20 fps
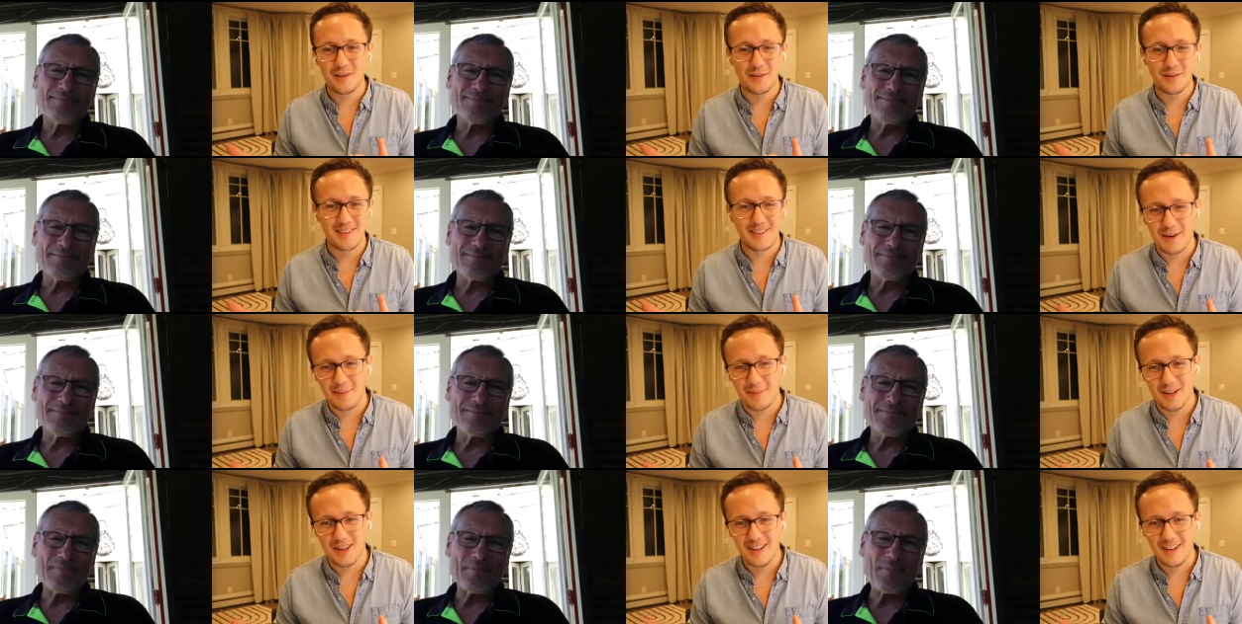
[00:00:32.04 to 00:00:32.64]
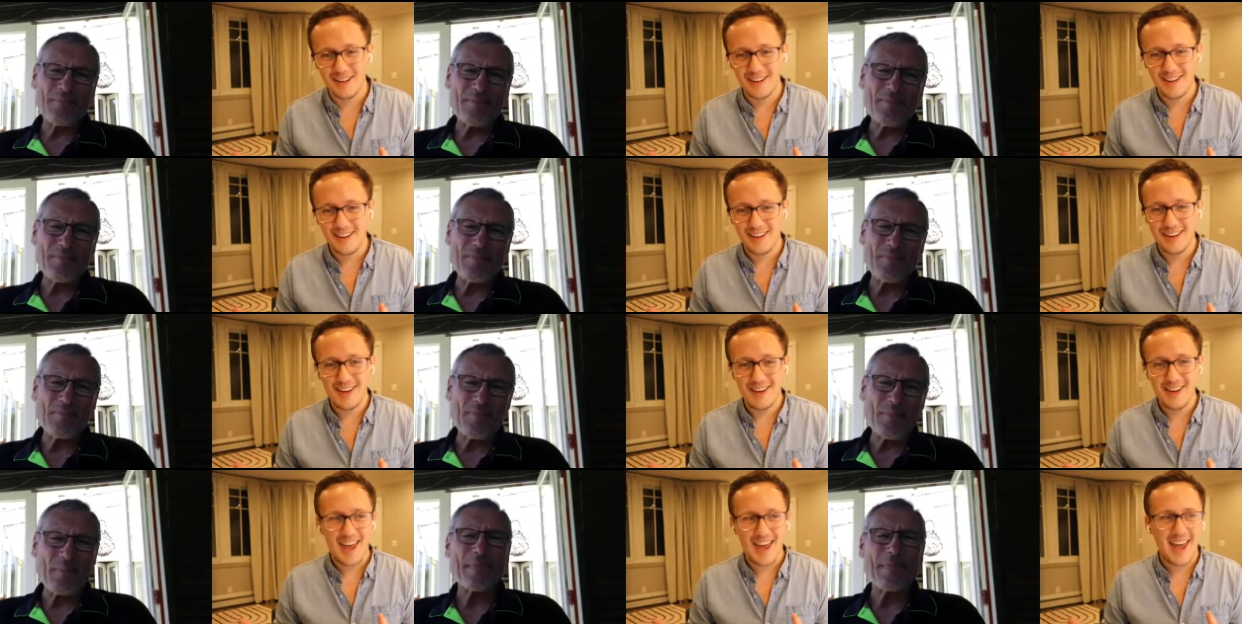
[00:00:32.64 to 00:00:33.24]
Speaker 1: summer,
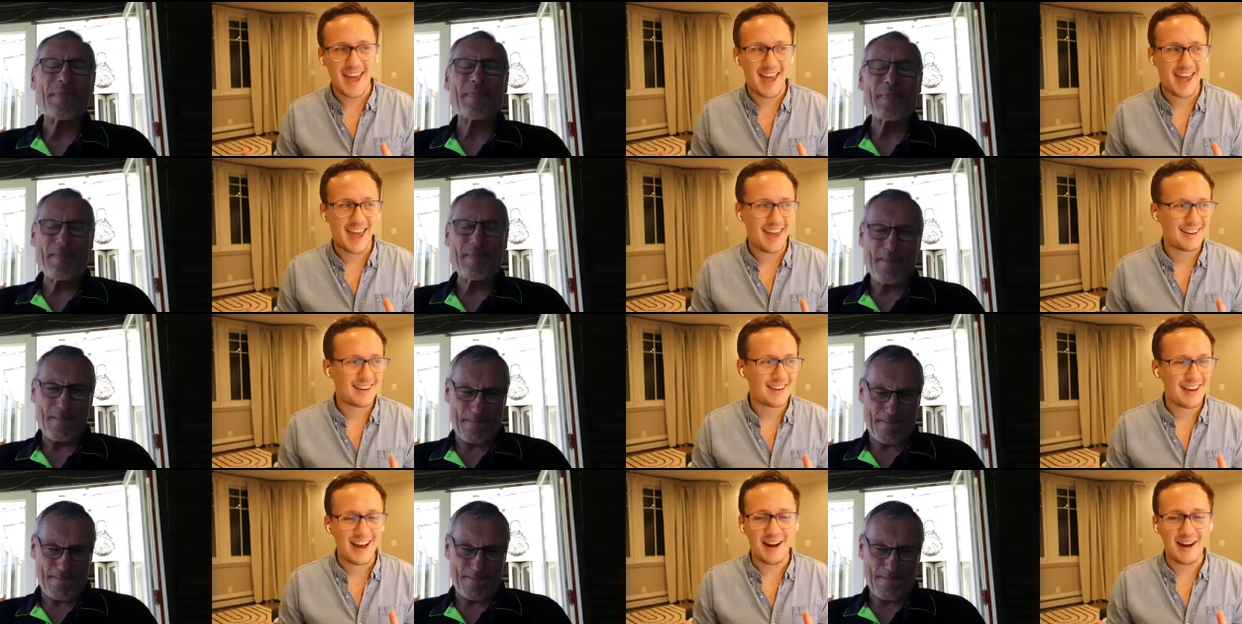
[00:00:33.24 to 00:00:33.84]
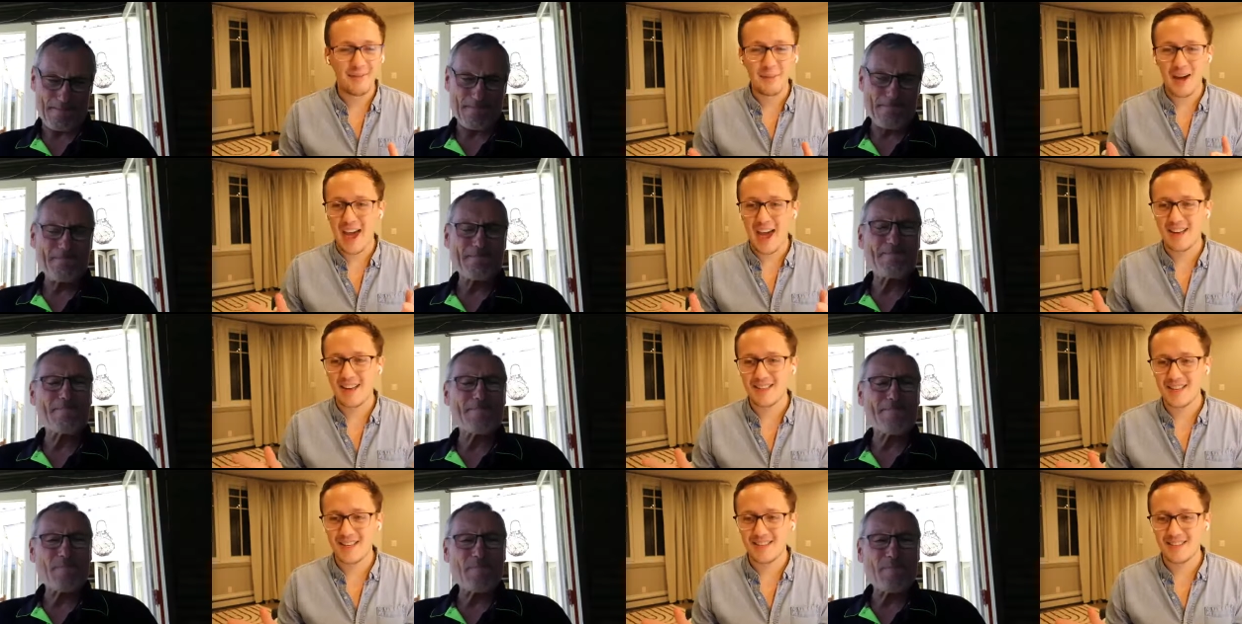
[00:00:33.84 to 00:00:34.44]
and um, it
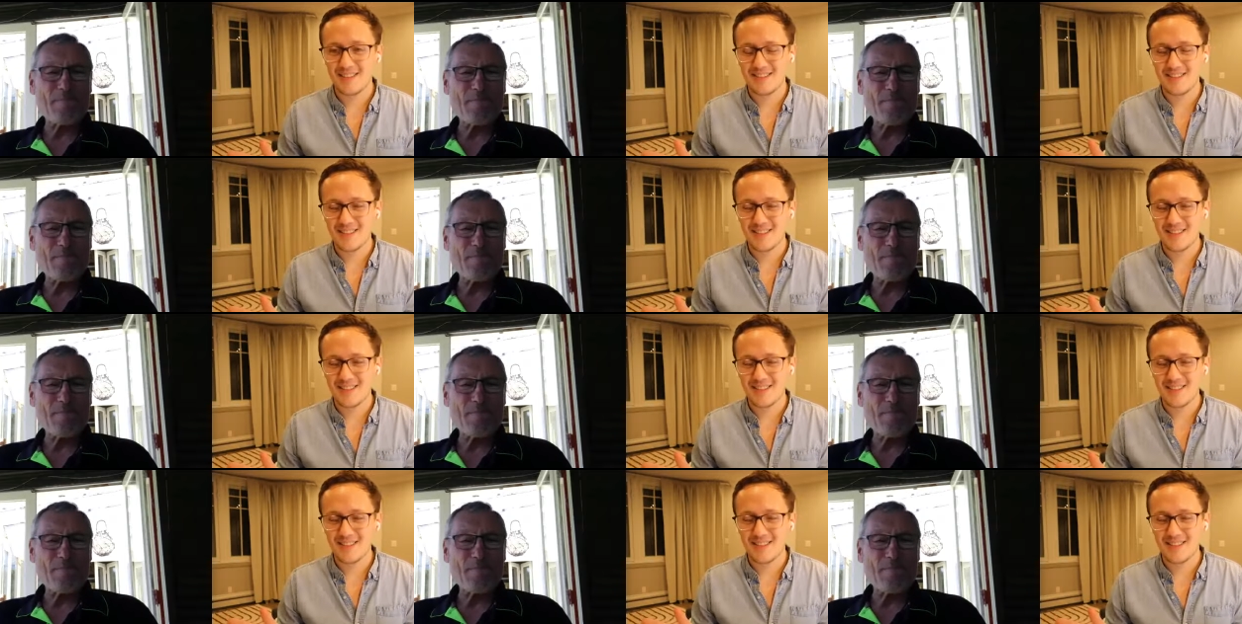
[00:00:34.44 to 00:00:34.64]
hasn't.